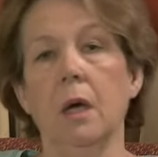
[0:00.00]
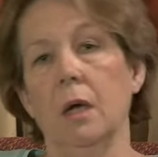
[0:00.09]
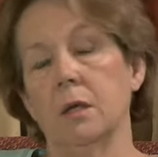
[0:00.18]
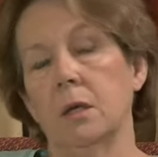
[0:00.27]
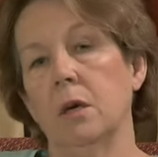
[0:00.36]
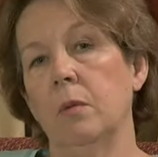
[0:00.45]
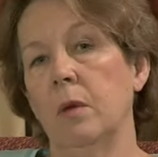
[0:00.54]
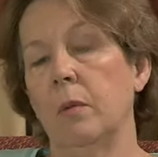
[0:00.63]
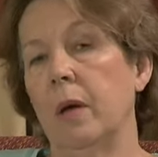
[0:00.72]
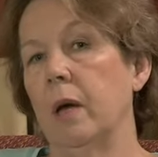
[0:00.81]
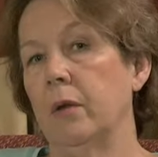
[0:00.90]
As a
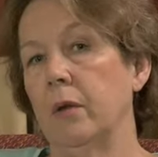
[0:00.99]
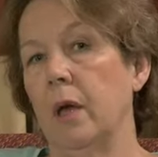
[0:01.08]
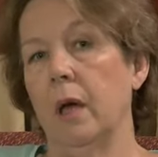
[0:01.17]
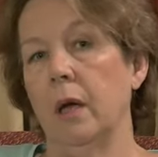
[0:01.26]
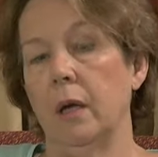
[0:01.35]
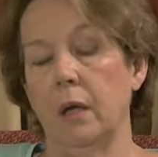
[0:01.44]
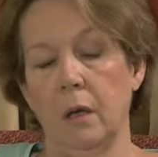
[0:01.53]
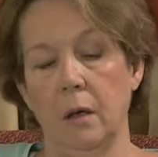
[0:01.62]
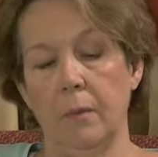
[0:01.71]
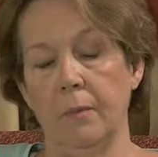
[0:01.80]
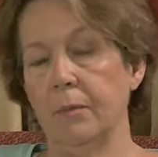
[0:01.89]
homeopath,
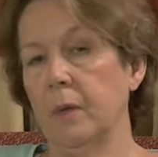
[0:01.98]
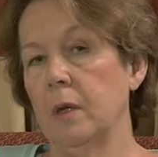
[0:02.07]
I